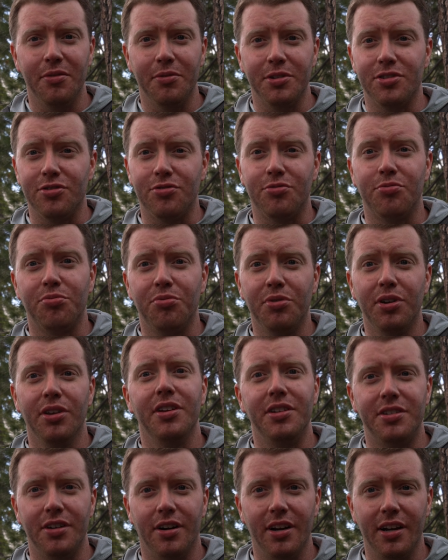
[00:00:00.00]
which is
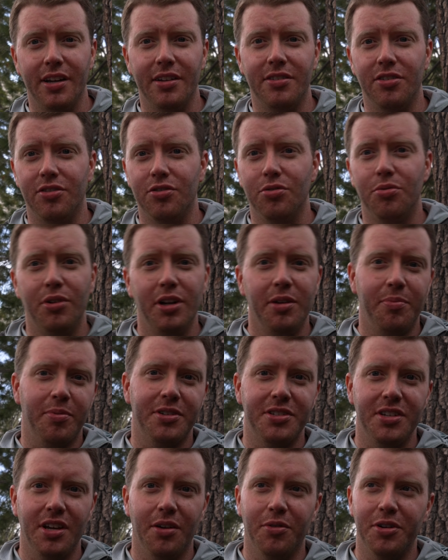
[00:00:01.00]
really dark, to
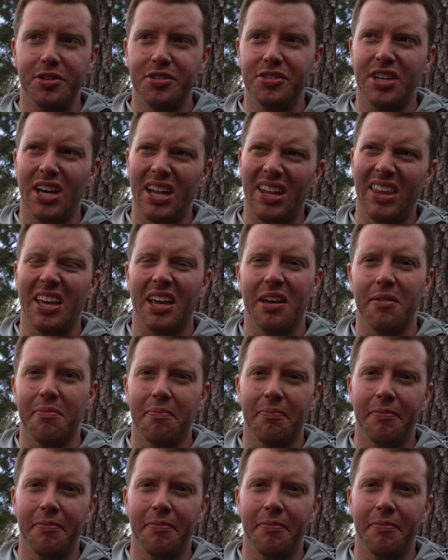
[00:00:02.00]
20%, which is kind of like a